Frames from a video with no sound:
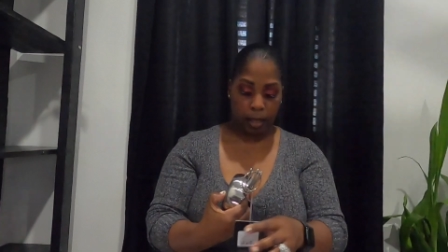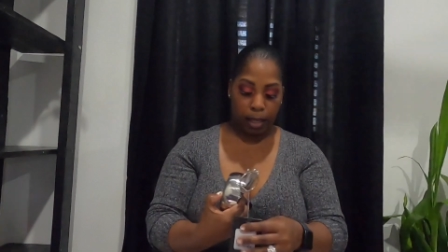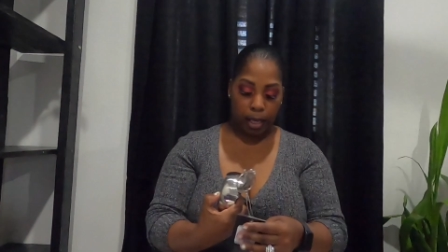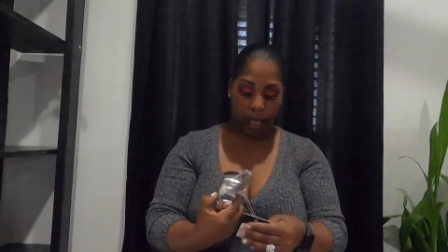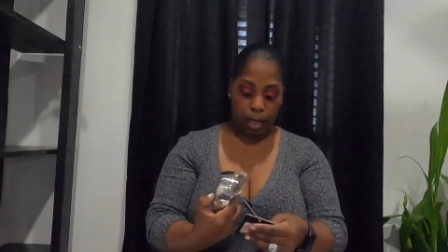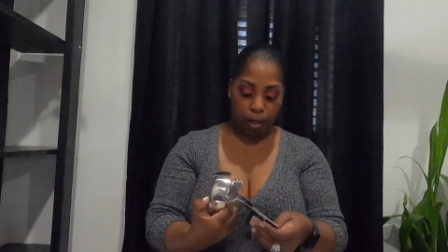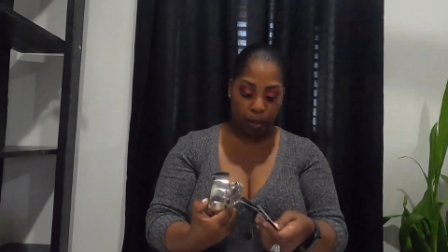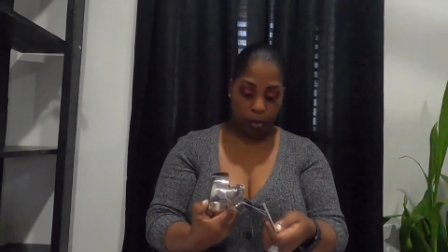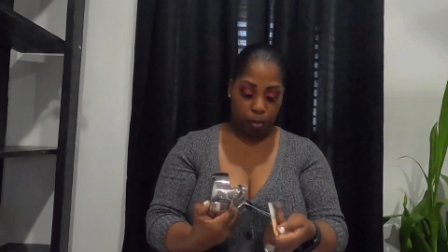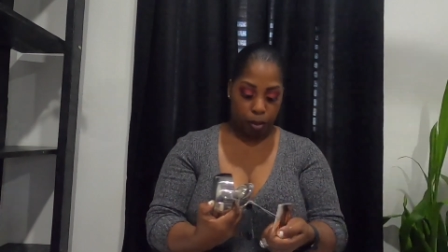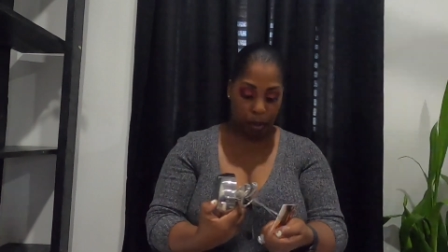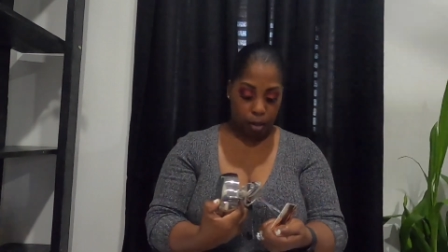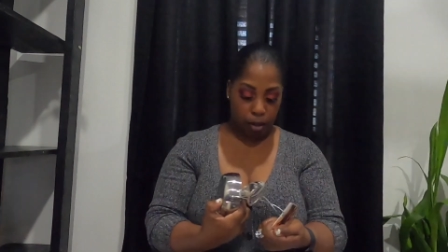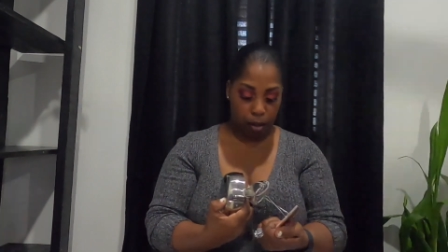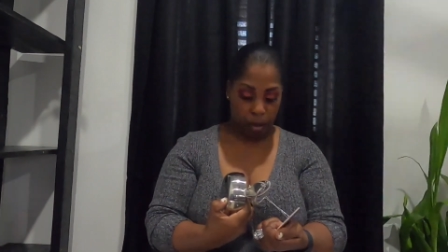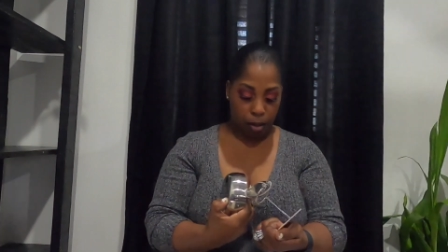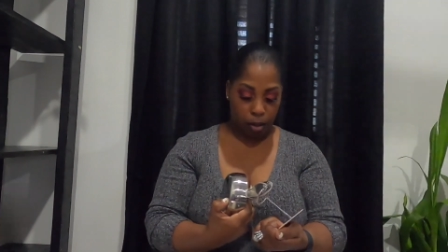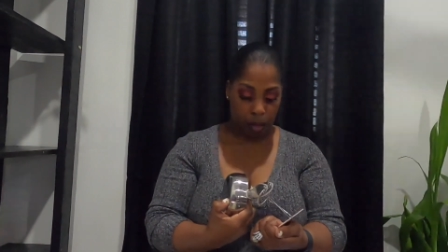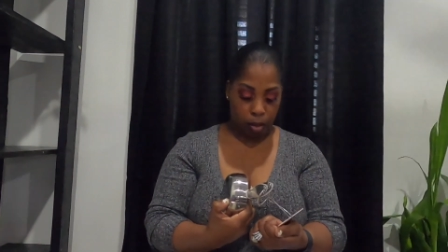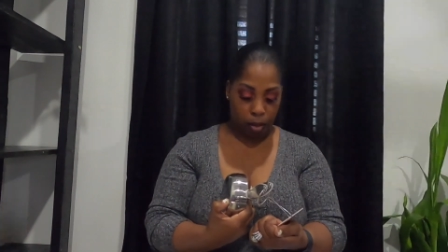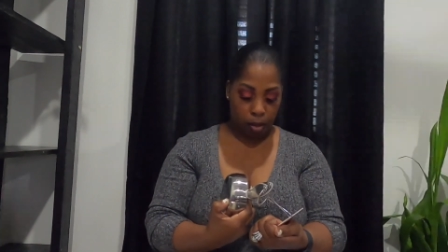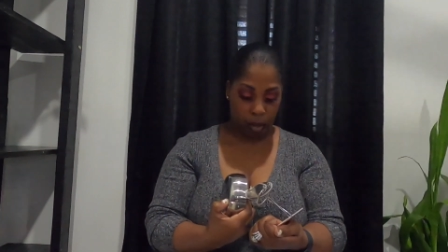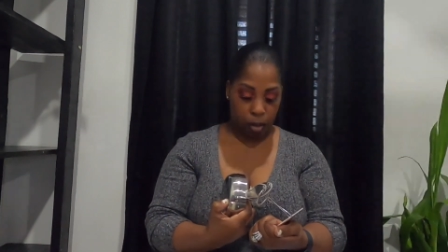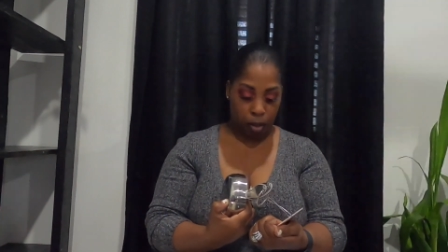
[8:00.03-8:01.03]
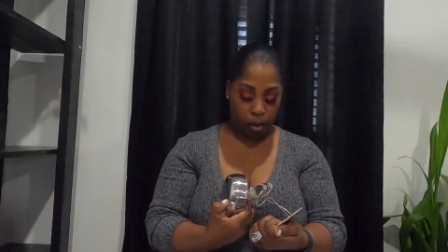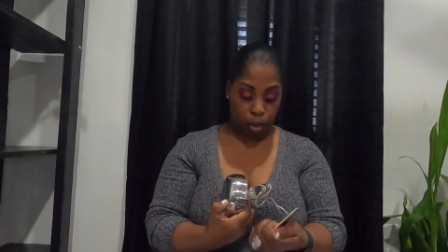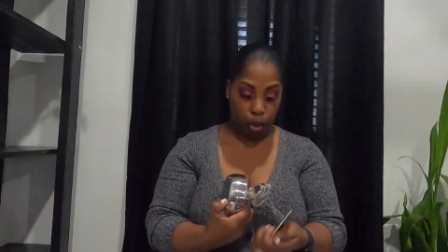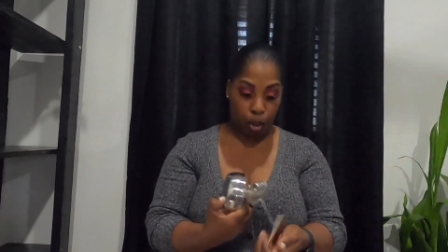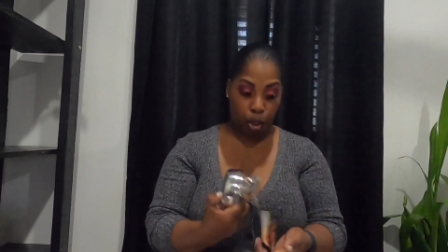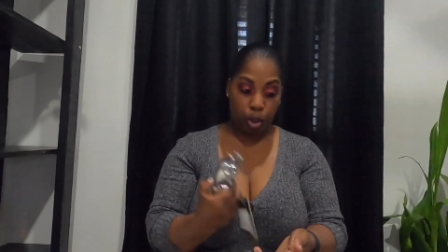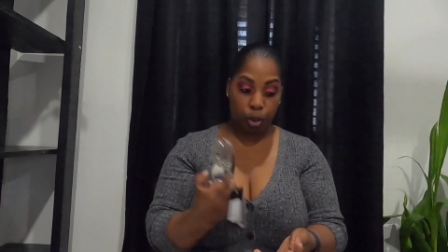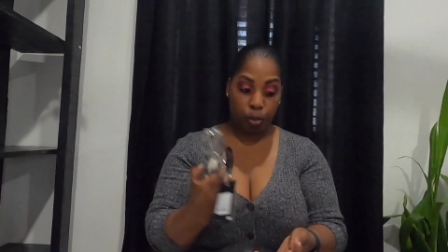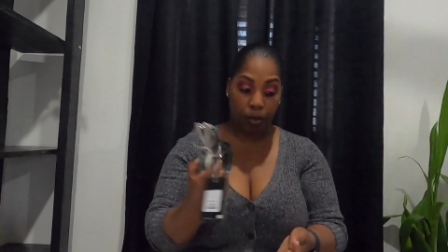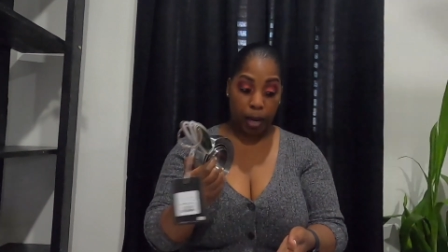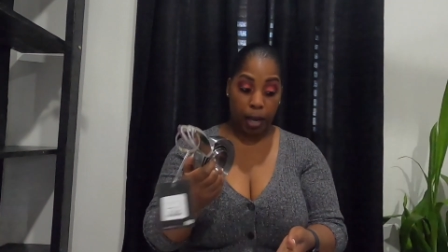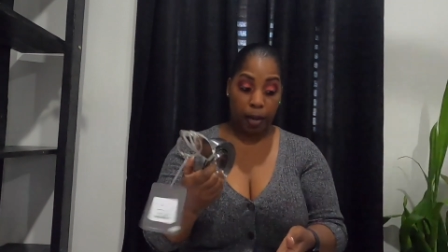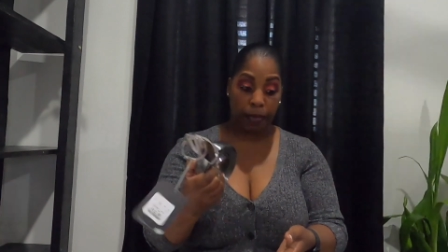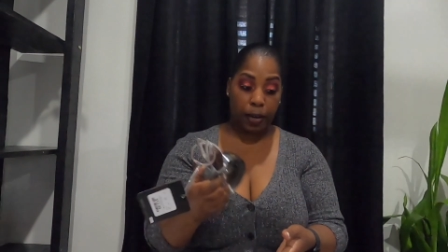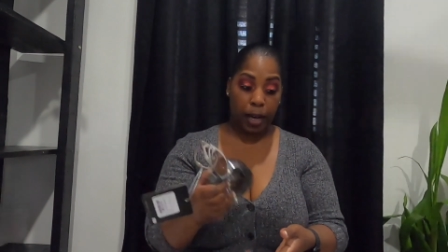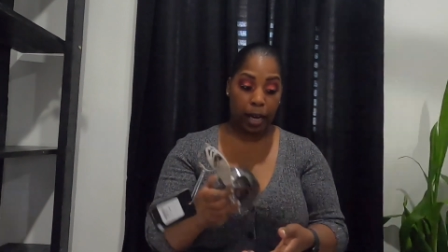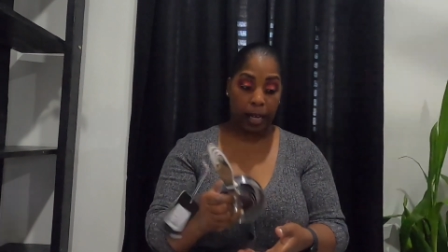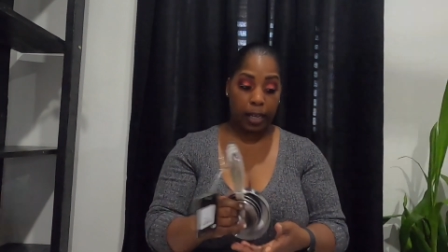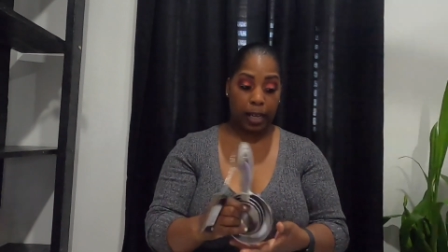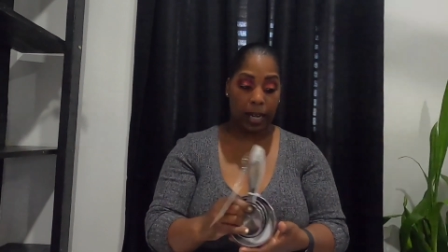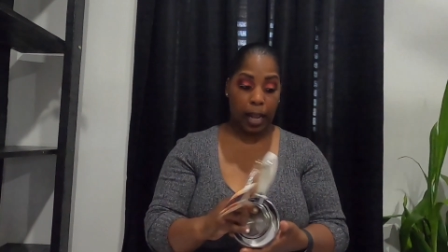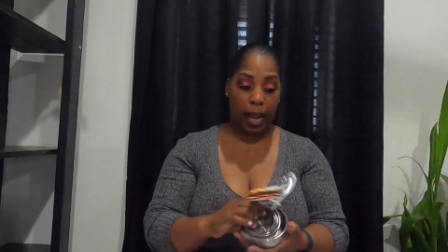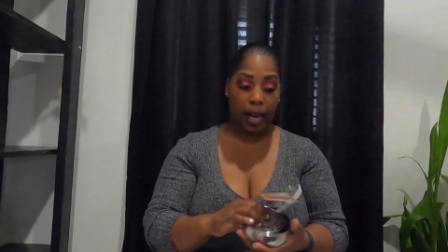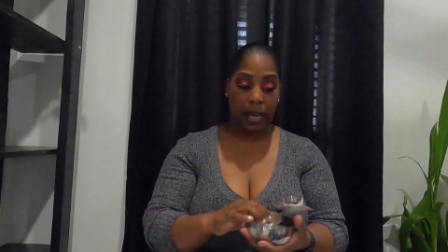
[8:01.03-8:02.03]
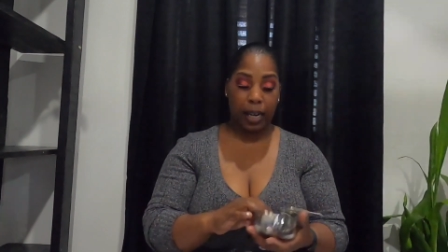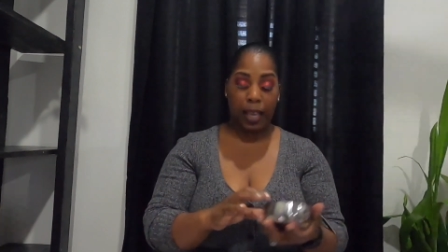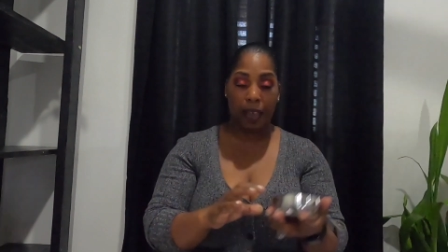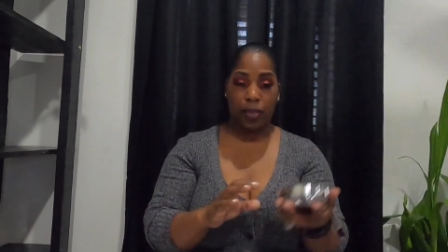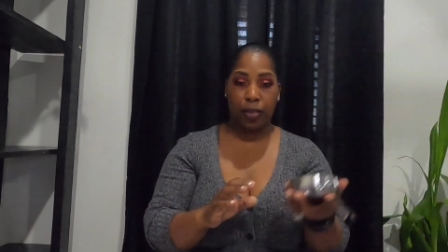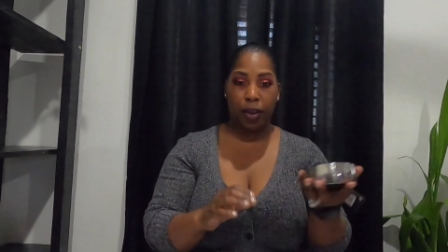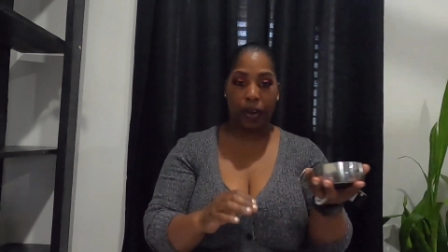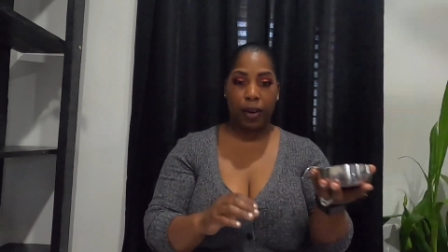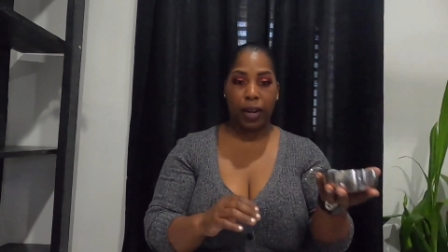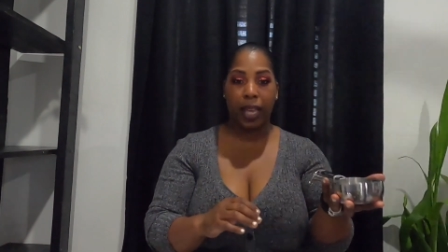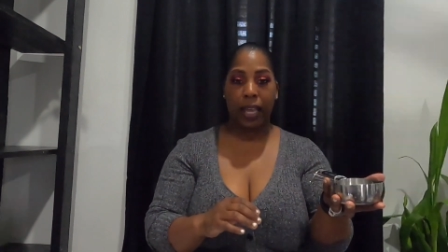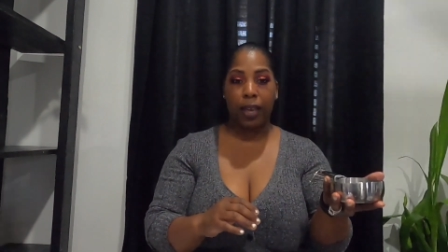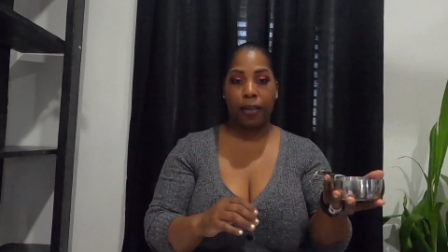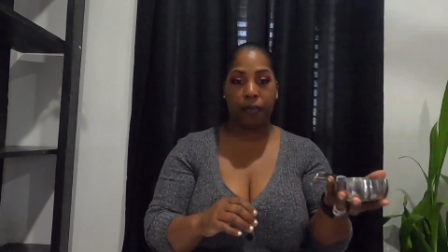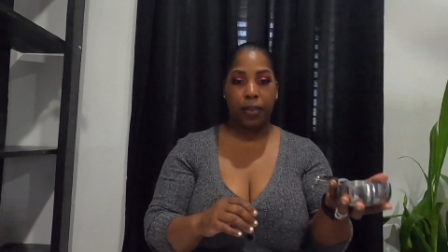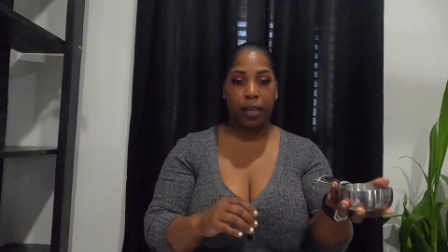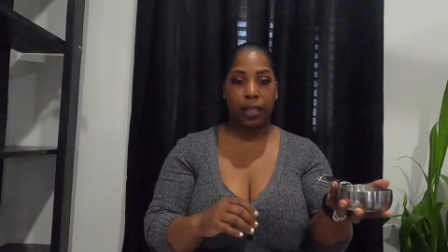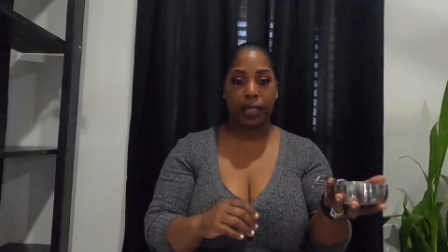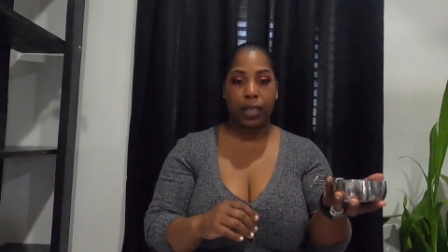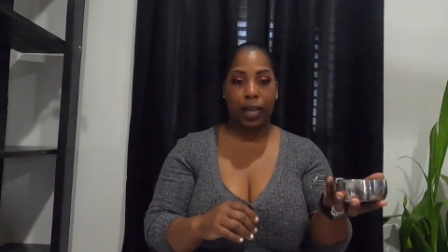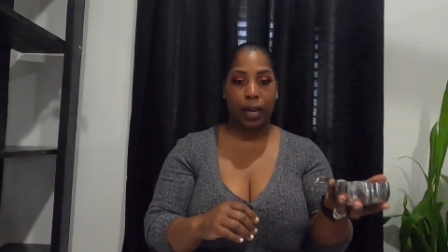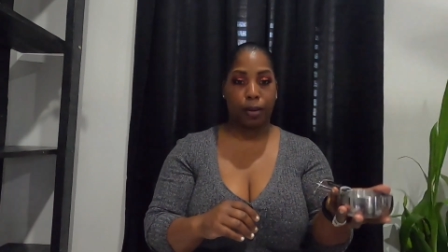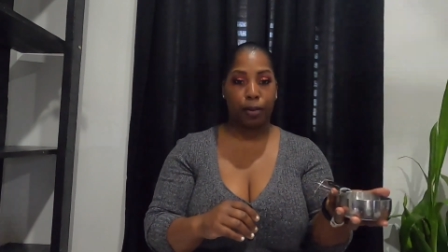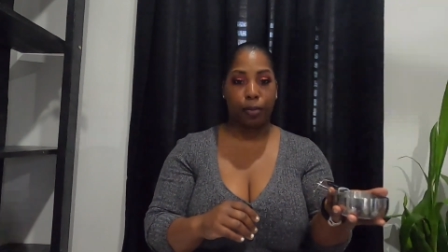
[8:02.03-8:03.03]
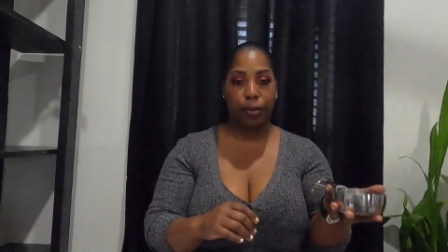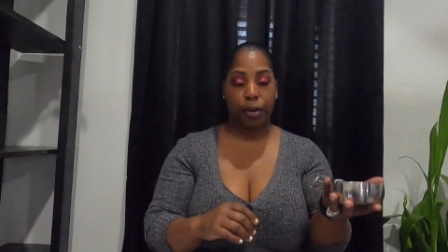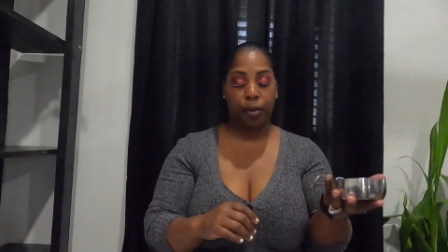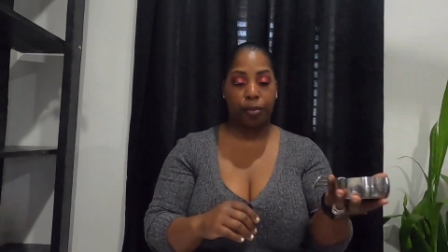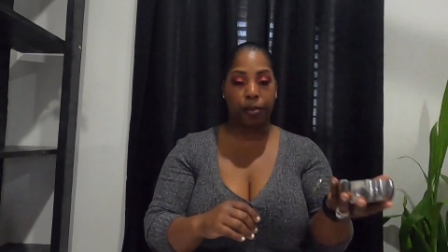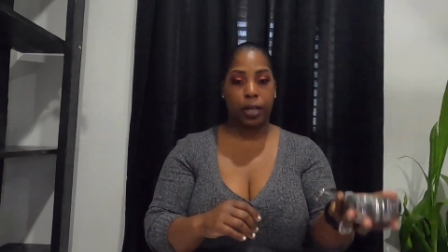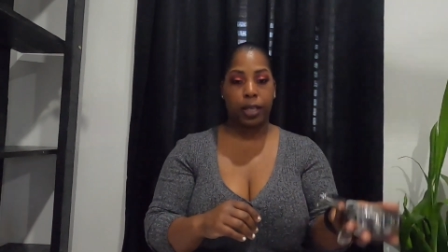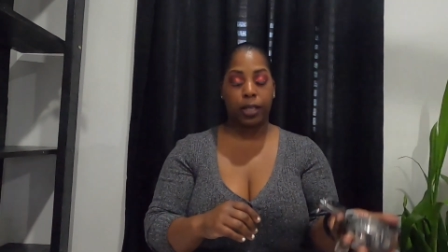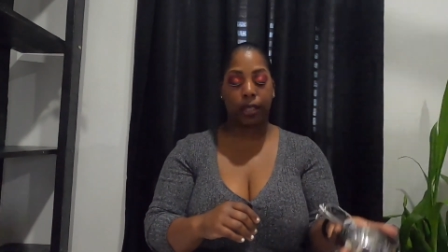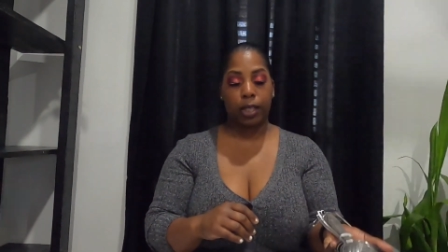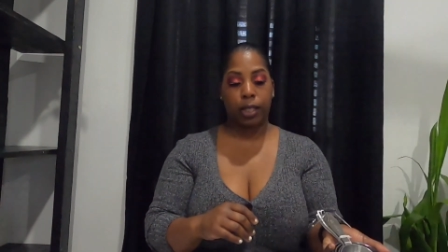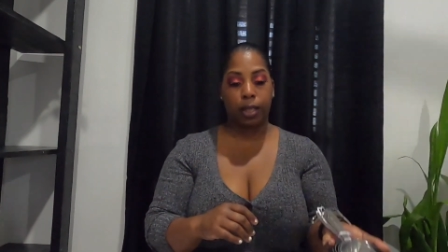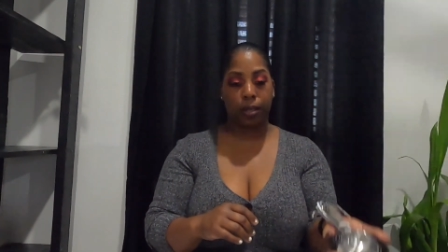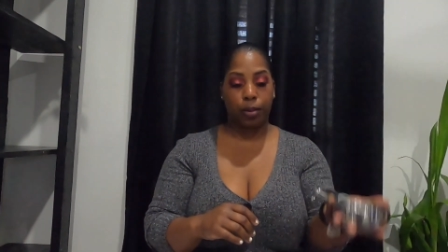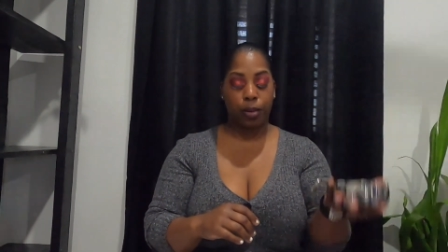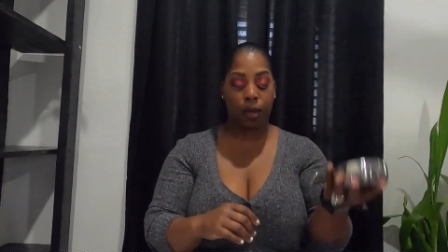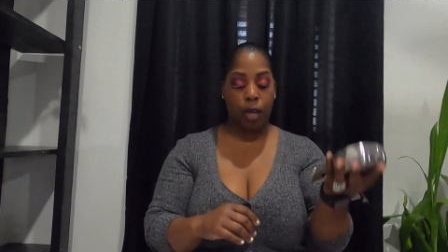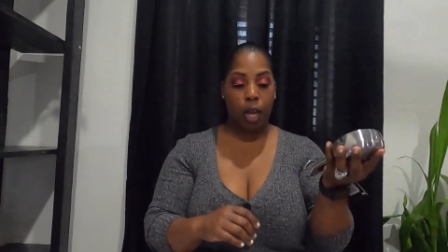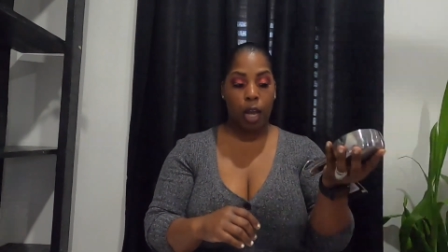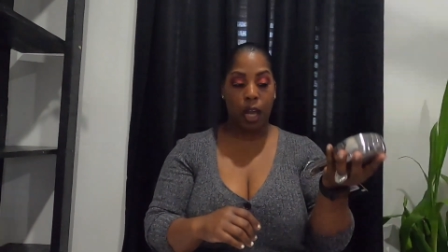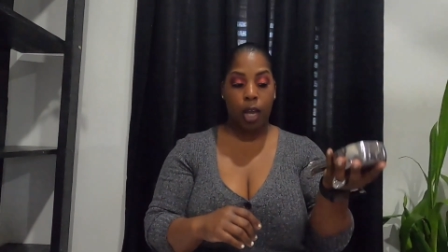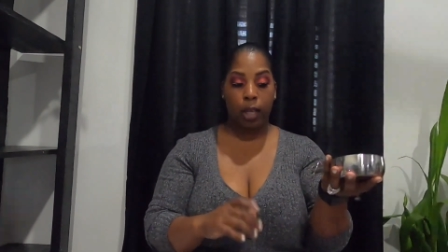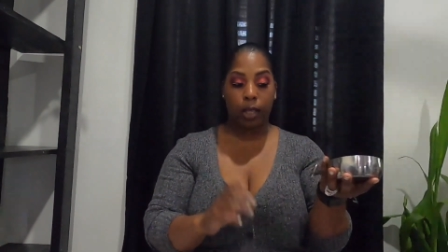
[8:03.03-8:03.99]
these were $12.99, and they're heavy as I don't know what too.